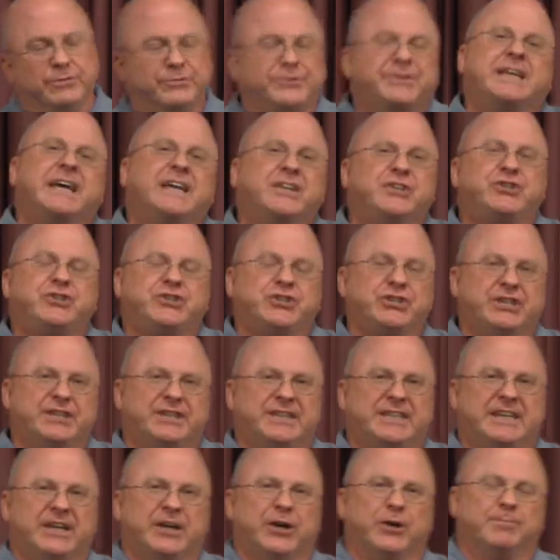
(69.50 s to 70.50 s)
tension
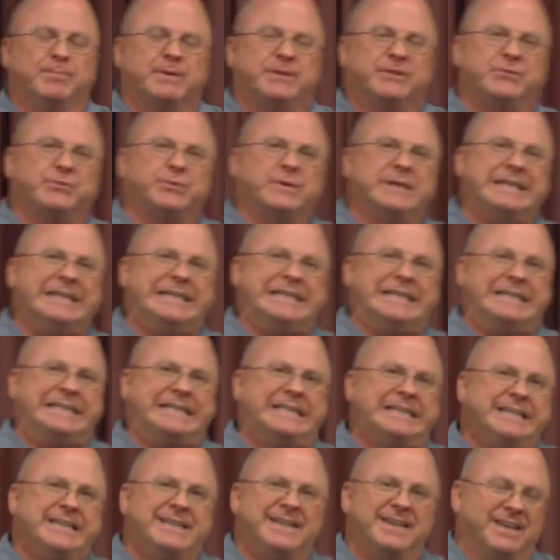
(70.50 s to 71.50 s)
there between
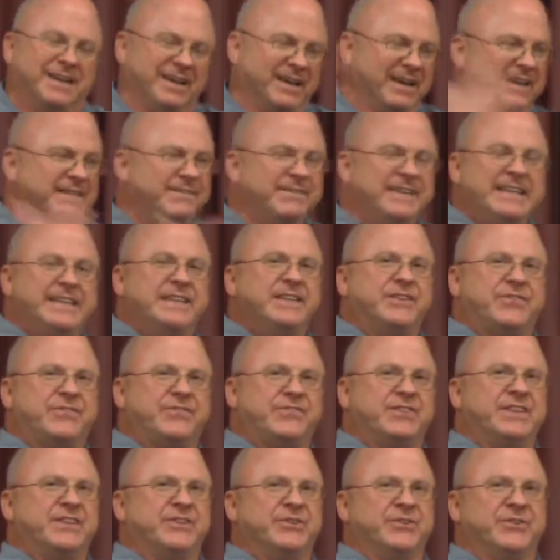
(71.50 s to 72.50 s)
loving the
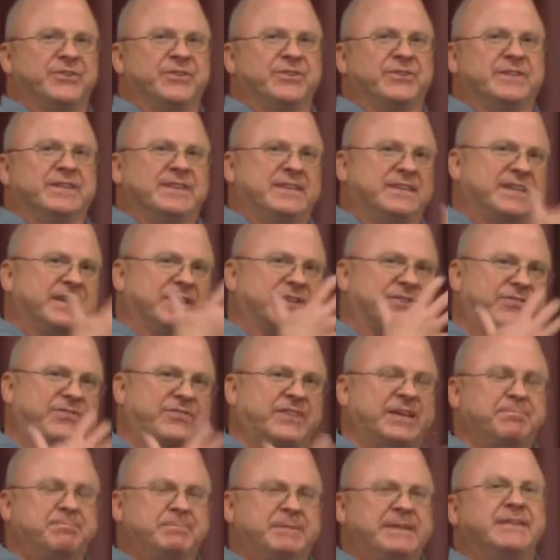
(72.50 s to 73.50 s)
sinner,
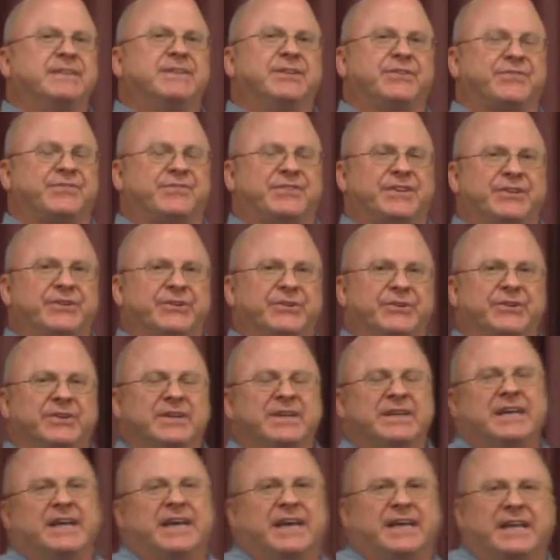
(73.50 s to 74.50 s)
accepting the sinner,
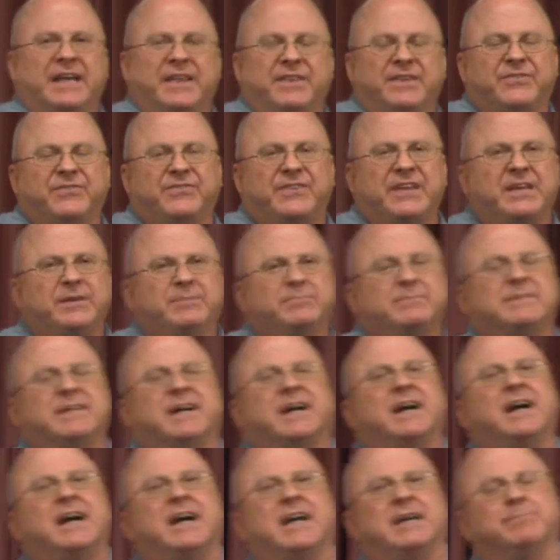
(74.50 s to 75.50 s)
and at the same
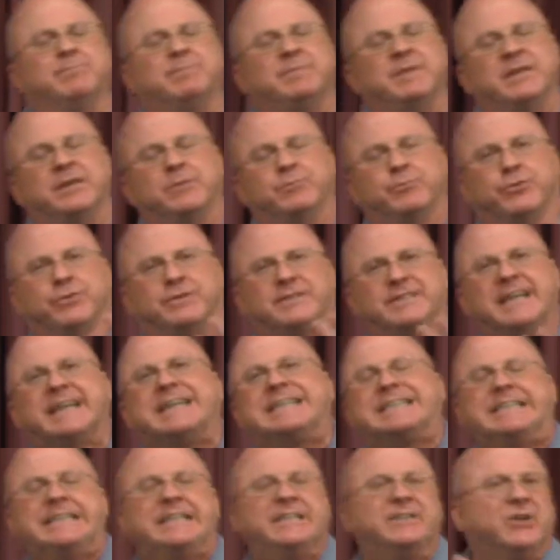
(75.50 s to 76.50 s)
time,
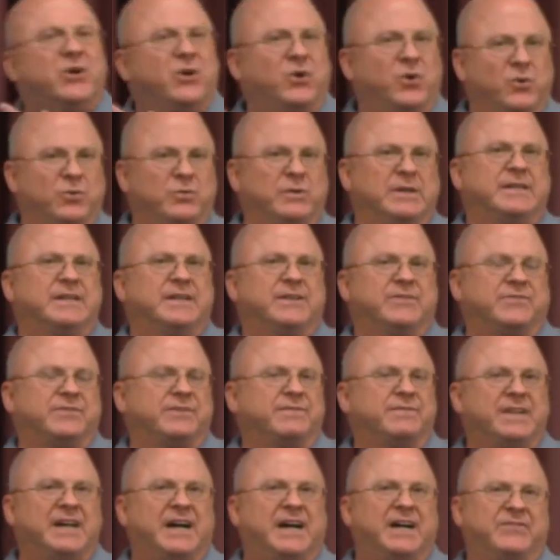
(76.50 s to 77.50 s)
protecting the holiness
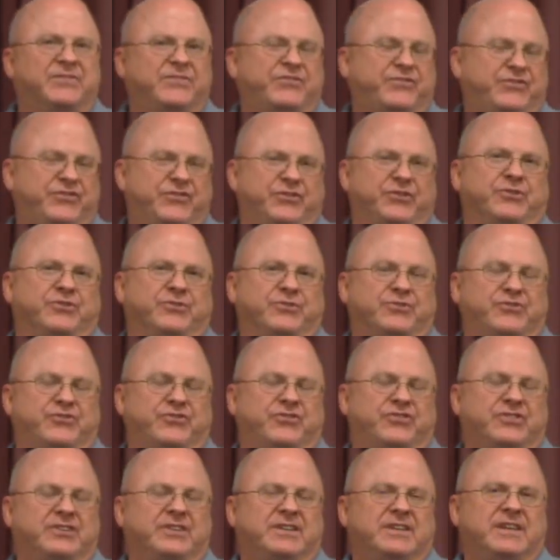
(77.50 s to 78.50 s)
of God's
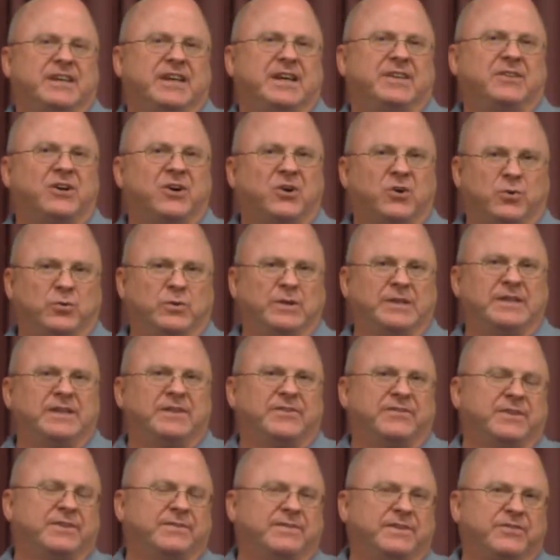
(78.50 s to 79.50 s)
church and the
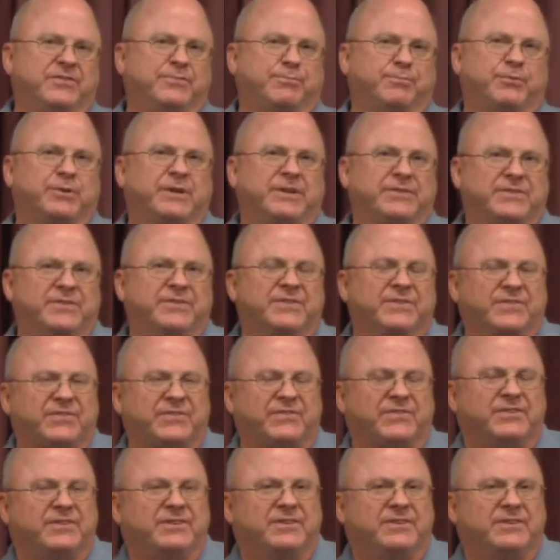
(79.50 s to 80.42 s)
holiness of His presence.